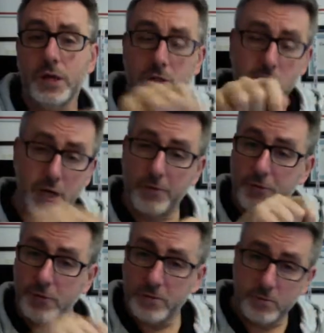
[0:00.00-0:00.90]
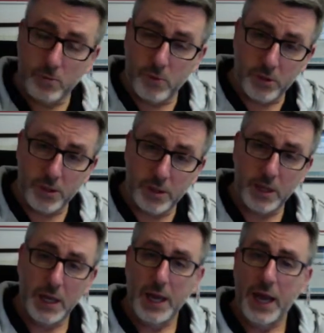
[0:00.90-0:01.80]
get the jet fuel in
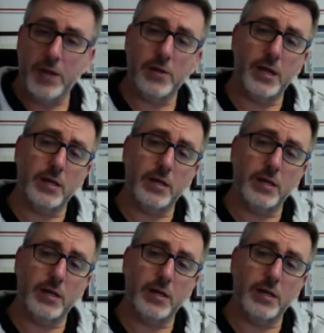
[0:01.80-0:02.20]
working and you